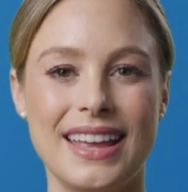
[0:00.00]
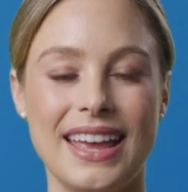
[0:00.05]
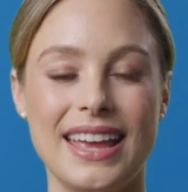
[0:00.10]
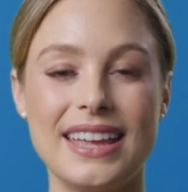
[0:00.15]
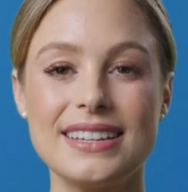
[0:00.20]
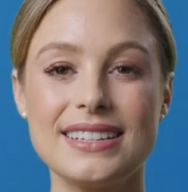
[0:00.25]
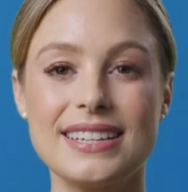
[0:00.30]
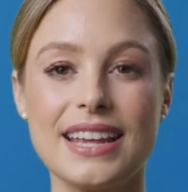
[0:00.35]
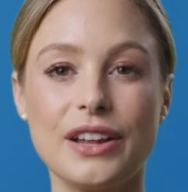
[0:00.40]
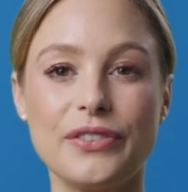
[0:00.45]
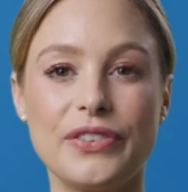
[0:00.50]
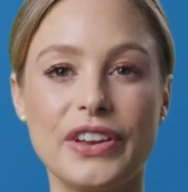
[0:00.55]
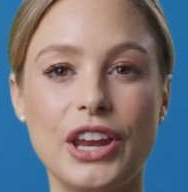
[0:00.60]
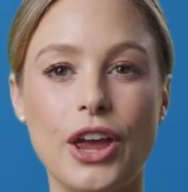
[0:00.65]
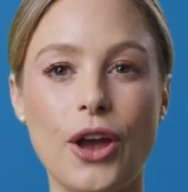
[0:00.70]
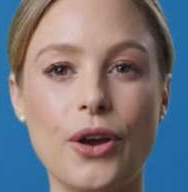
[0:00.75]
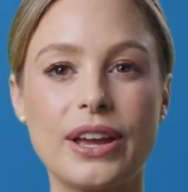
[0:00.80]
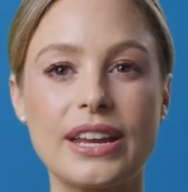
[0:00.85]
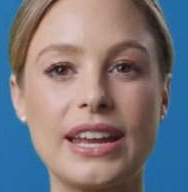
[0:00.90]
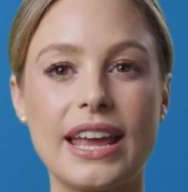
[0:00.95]
Intel
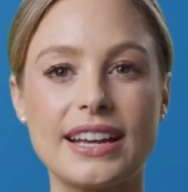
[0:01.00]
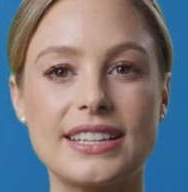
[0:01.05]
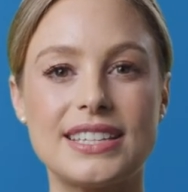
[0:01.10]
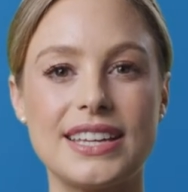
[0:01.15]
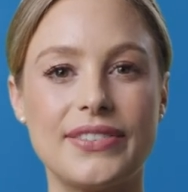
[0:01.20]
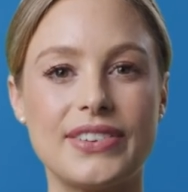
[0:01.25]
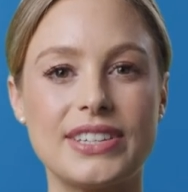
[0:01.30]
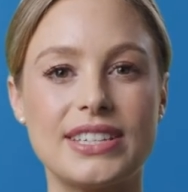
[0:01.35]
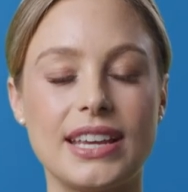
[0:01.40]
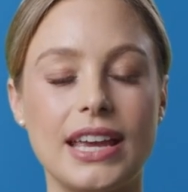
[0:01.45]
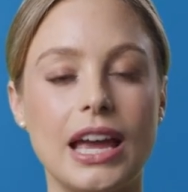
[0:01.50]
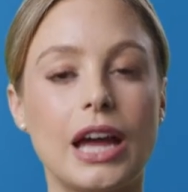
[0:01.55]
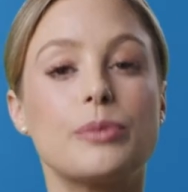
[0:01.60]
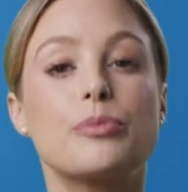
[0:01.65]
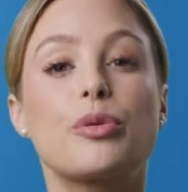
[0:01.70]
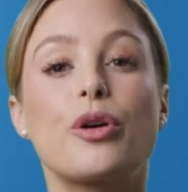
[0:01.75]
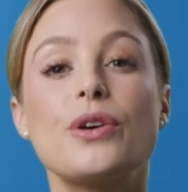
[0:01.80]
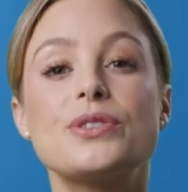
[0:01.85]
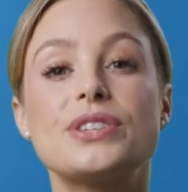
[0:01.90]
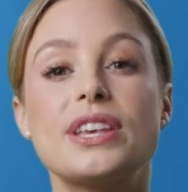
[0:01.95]
Video Connectivity
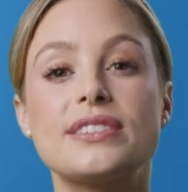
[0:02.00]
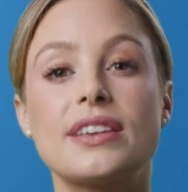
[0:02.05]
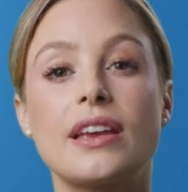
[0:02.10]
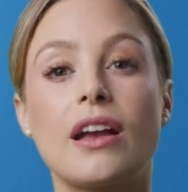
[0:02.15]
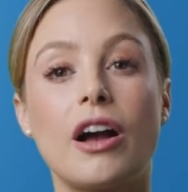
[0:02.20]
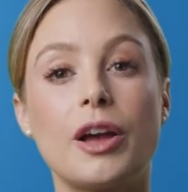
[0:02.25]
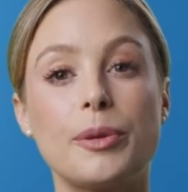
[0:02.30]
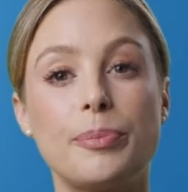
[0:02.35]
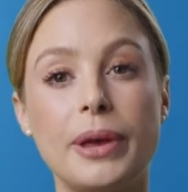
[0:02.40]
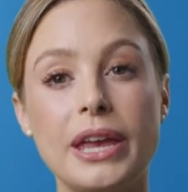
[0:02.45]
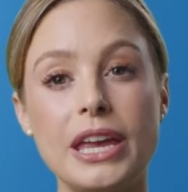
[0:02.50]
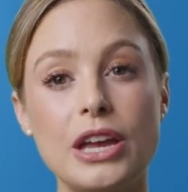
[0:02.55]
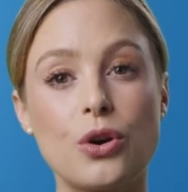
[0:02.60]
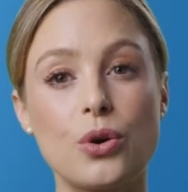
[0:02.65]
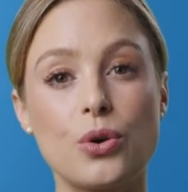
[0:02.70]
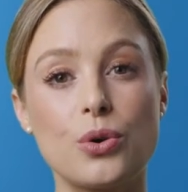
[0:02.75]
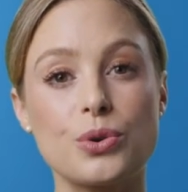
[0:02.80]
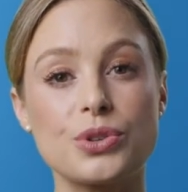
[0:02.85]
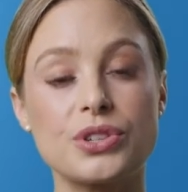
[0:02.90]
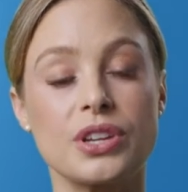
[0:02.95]
and Processing IP
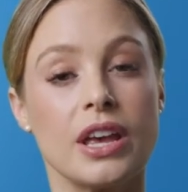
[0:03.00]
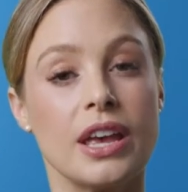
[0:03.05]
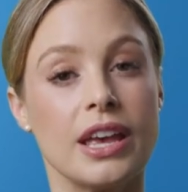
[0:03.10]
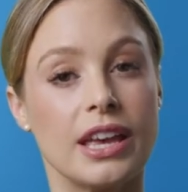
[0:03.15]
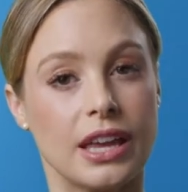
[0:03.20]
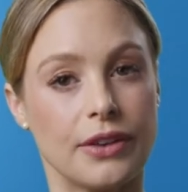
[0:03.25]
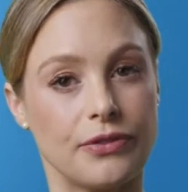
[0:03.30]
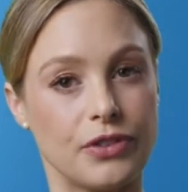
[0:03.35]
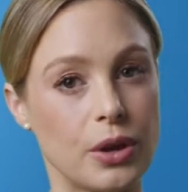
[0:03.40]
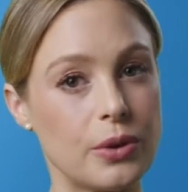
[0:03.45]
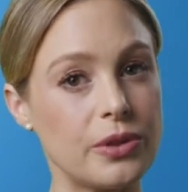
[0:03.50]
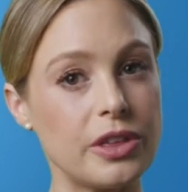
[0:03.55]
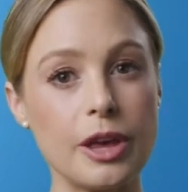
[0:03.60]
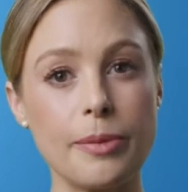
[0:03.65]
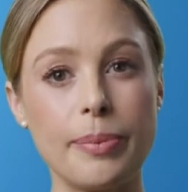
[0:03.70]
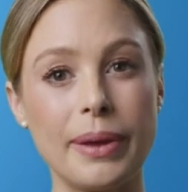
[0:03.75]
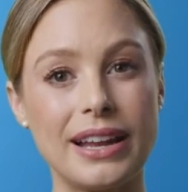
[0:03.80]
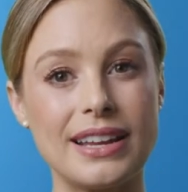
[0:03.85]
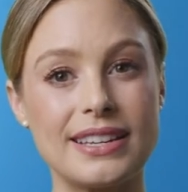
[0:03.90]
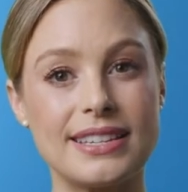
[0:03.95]
cores give you
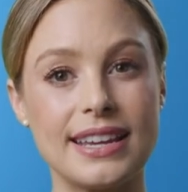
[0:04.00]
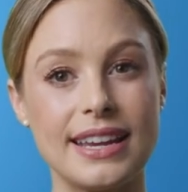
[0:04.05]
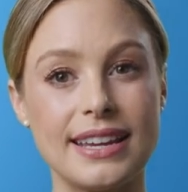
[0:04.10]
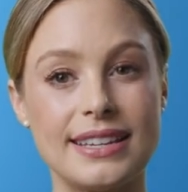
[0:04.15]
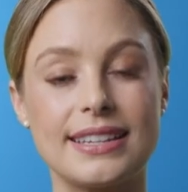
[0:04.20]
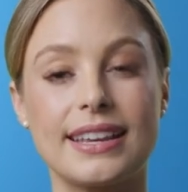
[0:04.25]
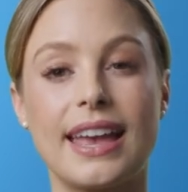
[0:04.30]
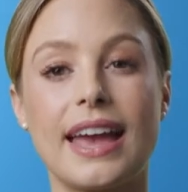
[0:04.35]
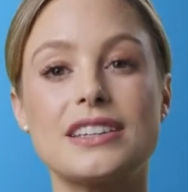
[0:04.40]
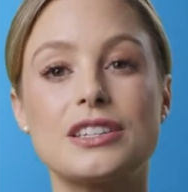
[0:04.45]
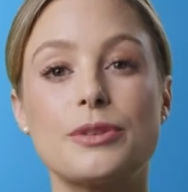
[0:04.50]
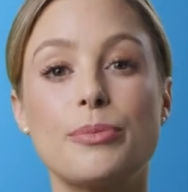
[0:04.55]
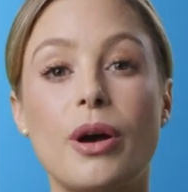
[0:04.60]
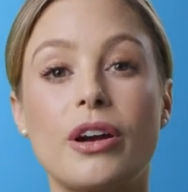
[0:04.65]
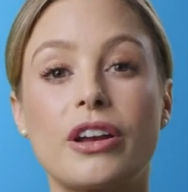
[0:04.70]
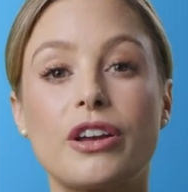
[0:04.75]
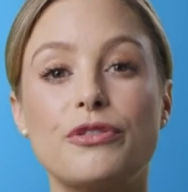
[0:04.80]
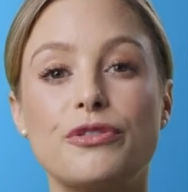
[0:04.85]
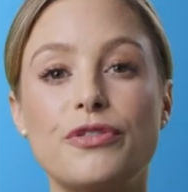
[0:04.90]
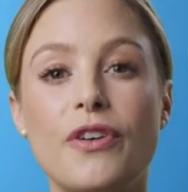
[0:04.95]
the ability to get to
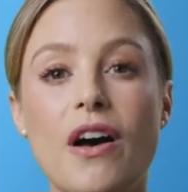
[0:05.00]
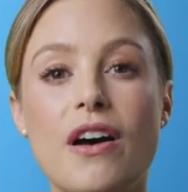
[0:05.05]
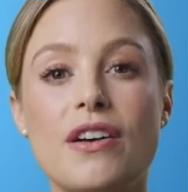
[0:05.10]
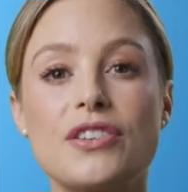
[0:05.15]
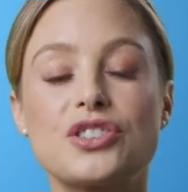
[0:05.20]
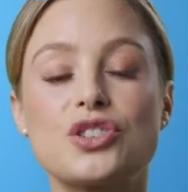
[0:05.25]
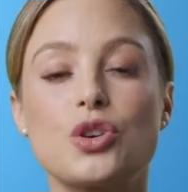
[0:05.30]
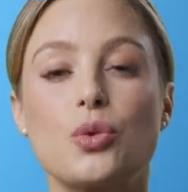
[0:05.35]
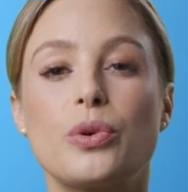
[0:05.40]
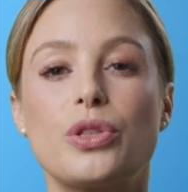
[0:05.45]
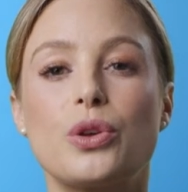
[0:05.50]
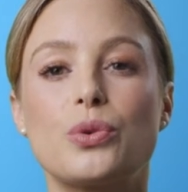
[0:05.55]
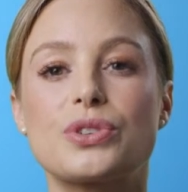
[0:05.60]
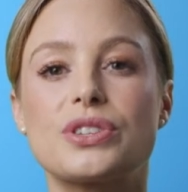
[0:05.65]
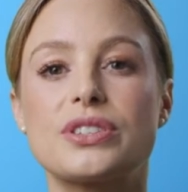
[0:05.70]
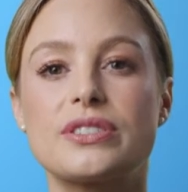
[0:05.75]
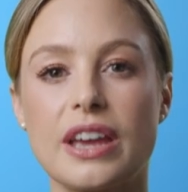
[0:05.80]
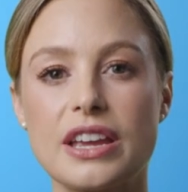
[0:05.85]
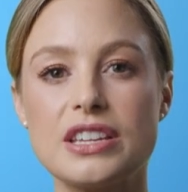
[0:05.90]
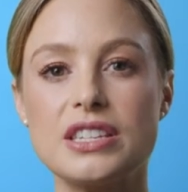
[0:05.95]
market fast with your
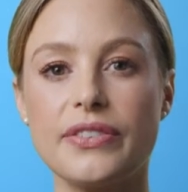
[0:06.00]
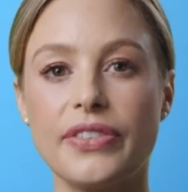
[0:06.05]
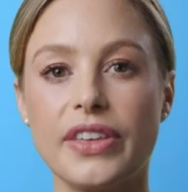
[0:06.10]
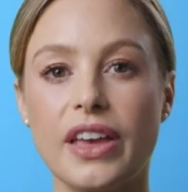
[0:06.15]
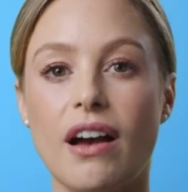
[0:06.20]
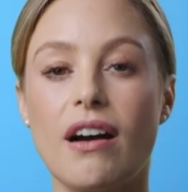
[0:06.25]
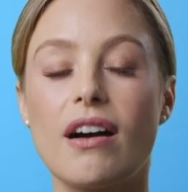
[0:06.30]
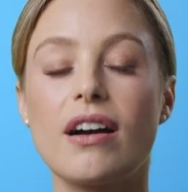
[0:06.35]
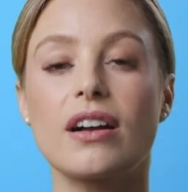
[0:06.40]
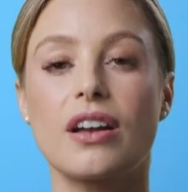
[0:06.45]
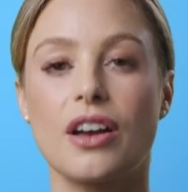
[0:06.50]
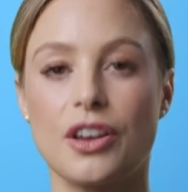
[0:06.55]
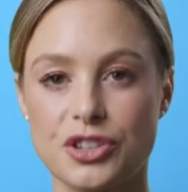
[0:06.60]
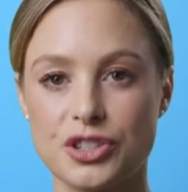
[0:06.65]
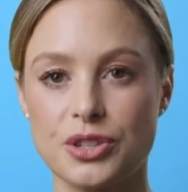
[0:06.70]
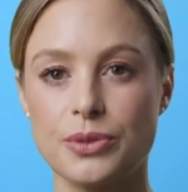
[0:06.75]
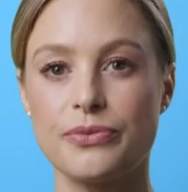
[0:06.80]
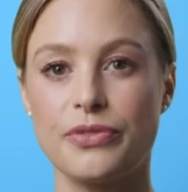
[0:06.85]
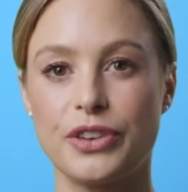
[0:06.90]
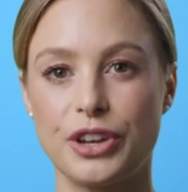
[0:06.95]
state-of-the-art
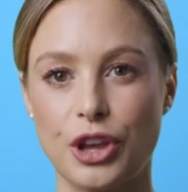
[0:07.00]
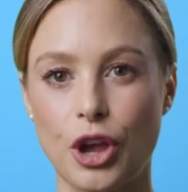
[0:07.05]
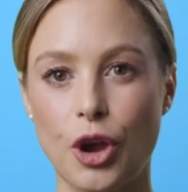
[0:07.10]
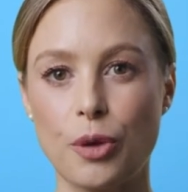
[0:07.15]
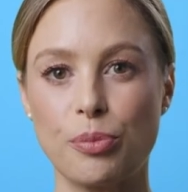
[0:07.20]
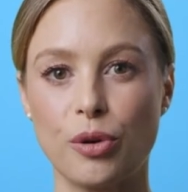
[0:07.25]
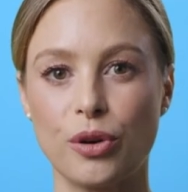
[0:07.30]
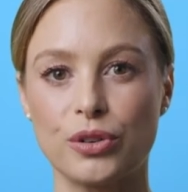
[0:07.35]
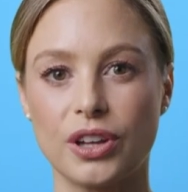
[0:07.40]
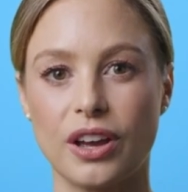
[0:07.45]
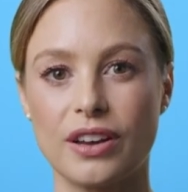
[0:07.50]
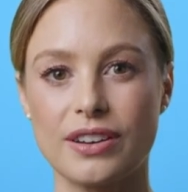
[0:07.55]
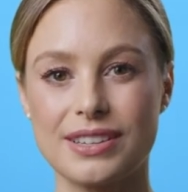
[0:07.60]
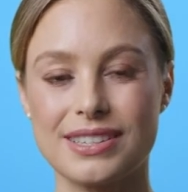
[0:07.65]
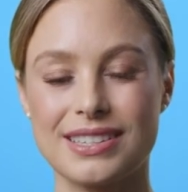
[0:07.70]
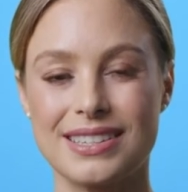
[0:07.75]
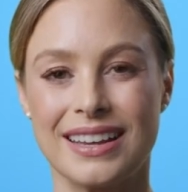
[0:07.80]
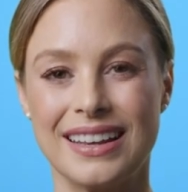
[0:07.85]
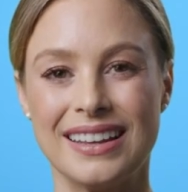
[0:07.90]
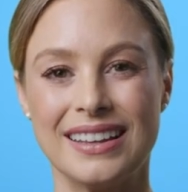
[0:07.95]
custom video
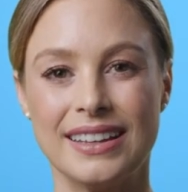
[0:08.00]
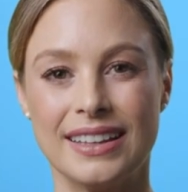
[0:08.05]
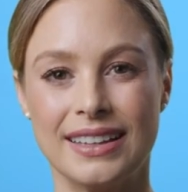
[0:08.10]
products.